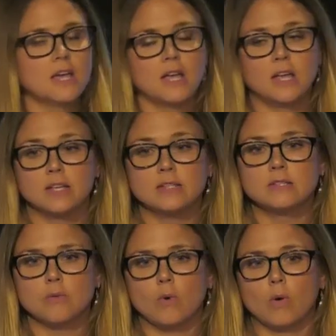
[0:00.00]

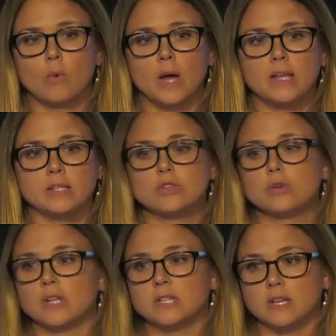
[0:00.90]
is or what it's
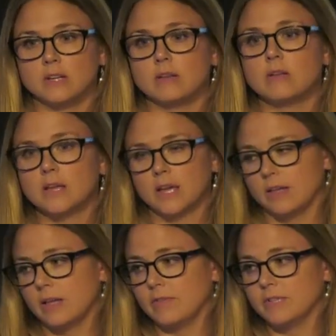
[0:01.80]
trending,
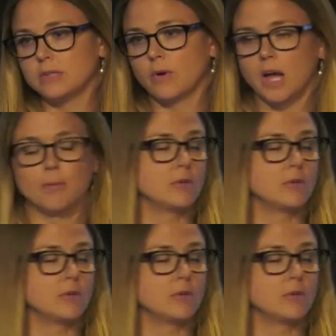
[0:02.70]
if it's going up or